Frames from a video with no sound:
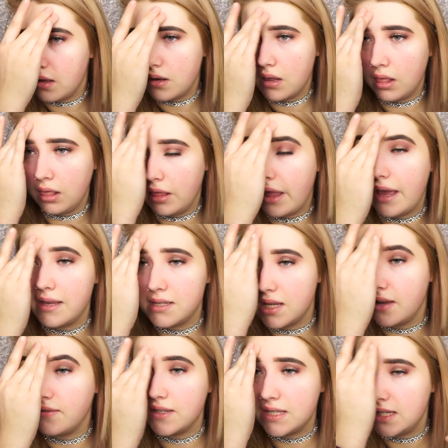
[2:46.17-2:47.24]
less
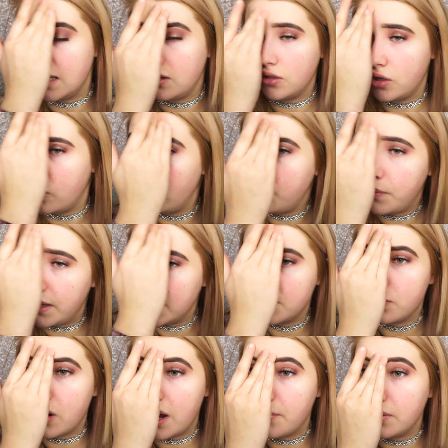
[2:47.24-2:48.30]
of a silicone-based
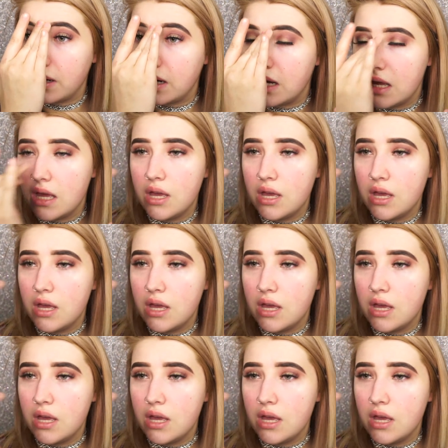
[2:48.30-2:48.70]
primer.